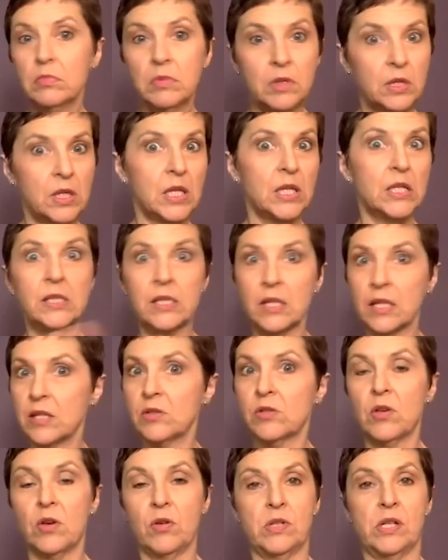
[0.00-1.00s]
these things
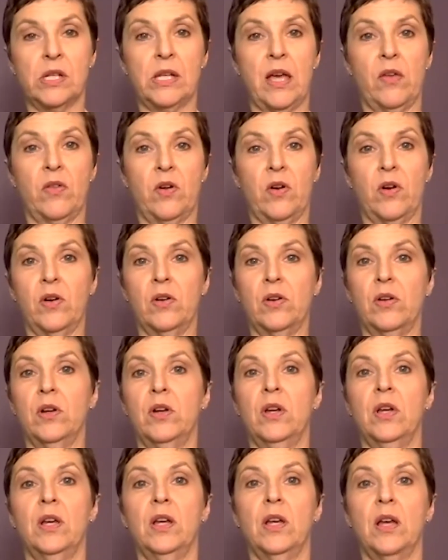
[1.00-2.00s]
go together.
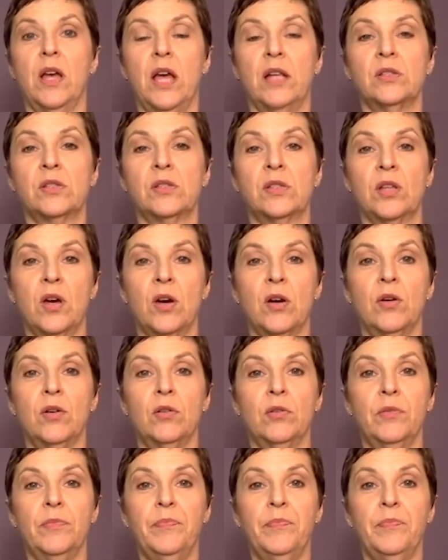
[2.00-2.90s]
And so